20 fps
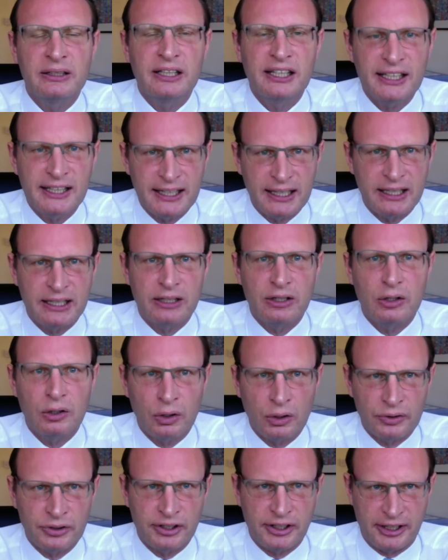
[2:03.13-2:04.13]
year
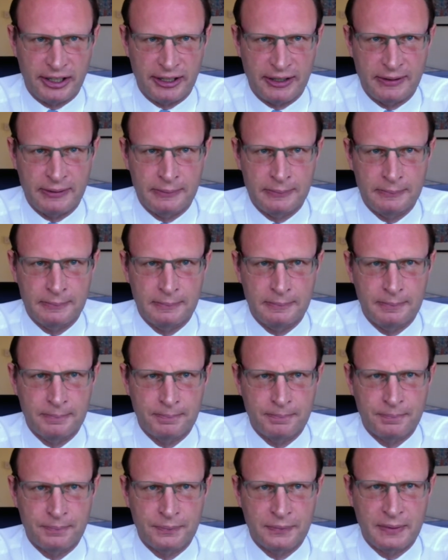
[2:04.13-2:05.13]
on year.
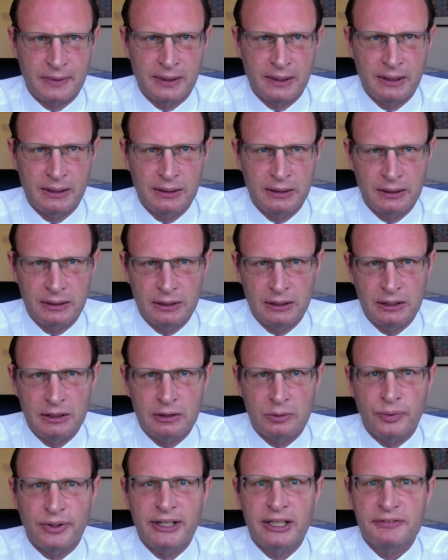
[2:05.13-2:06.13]

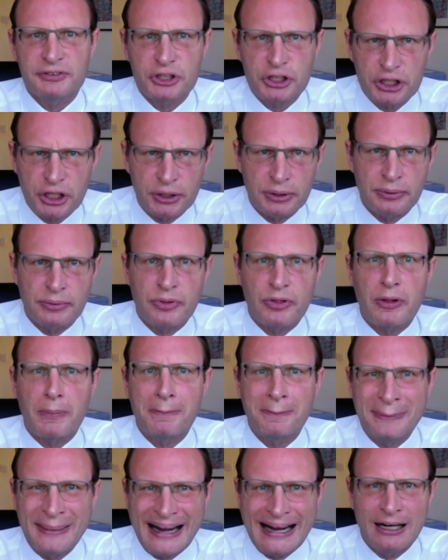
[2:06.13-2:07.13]
We have shown the
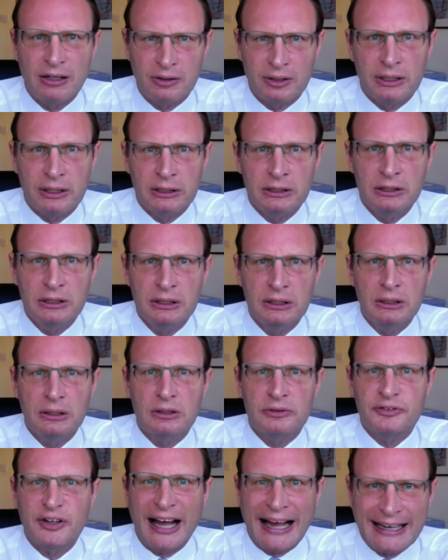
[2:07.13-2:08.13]
power
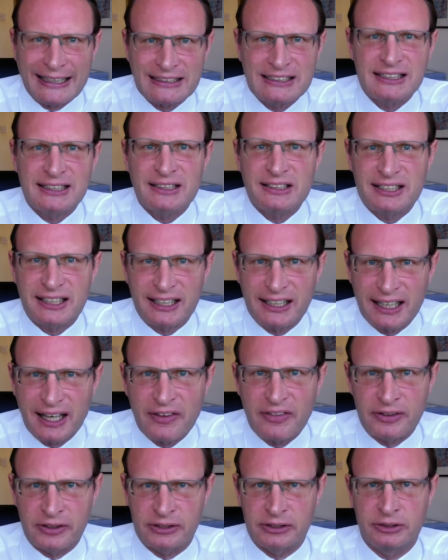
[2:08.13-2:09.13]
of acting
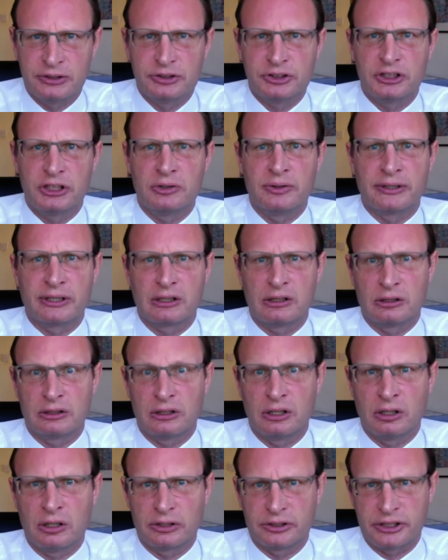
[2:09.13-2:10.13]
together during
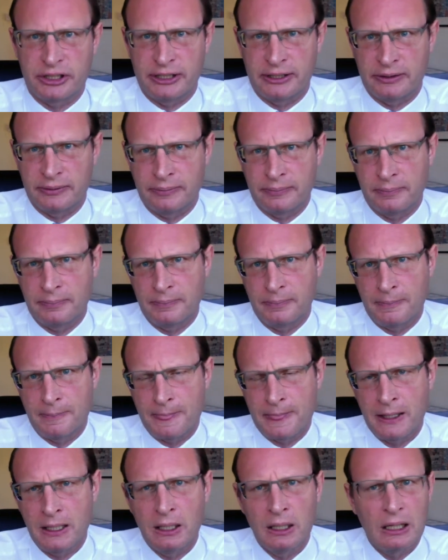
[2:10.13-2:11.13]
lockdown.
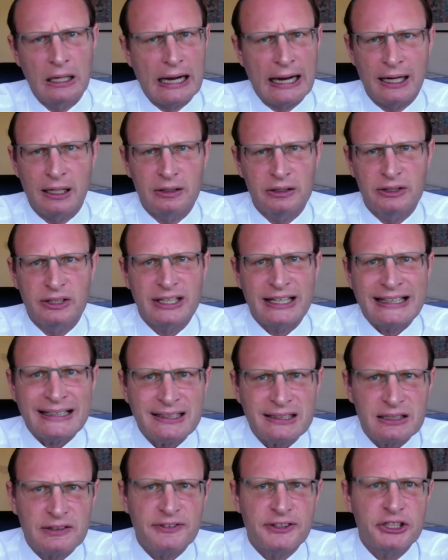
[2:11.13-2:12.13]
Our
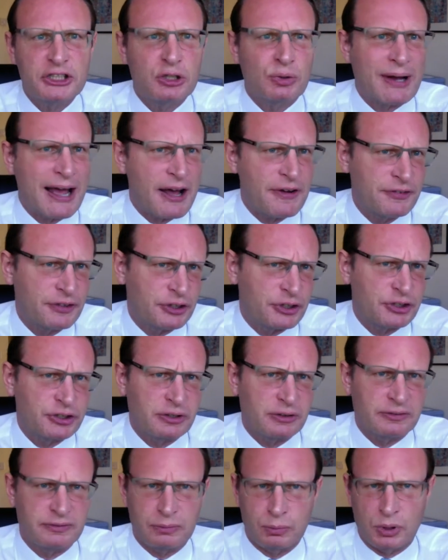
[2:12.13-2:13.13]
individual efforts
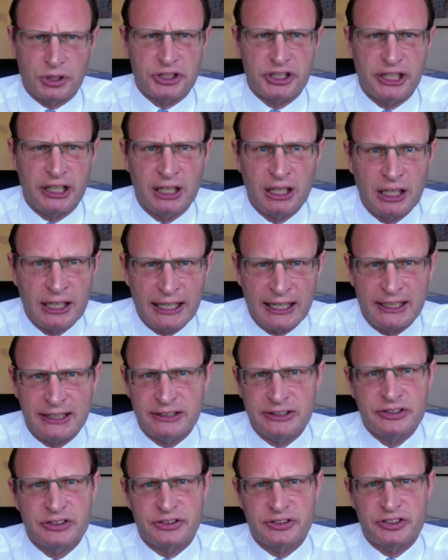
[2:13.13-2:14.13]
of washing our
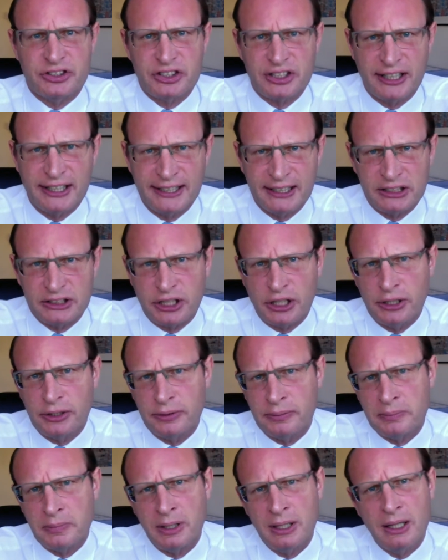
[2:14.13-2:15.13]
hands and staying at
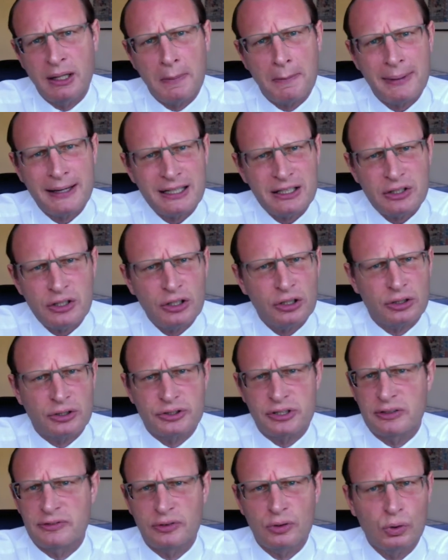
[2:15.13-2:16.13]
home may not
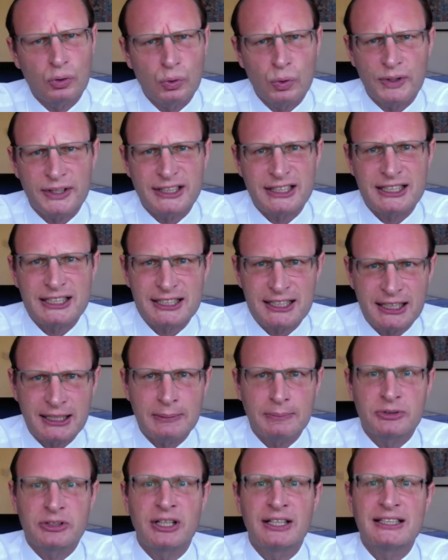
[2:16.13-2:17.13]
have always
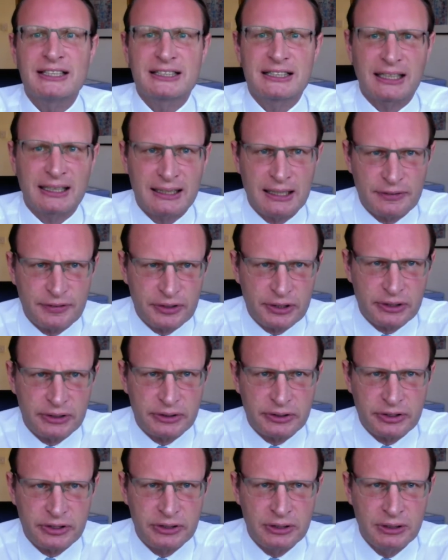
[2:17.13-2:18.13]
seemed
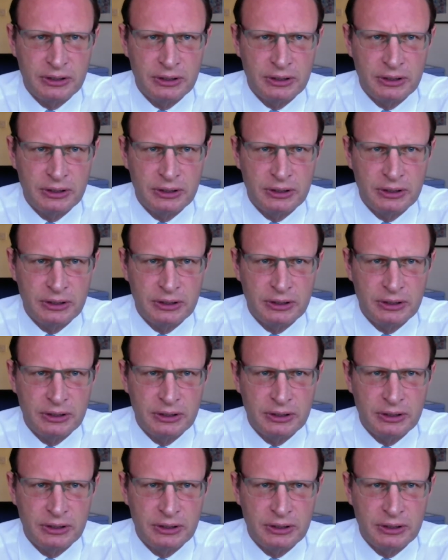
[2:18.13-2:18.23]
significant,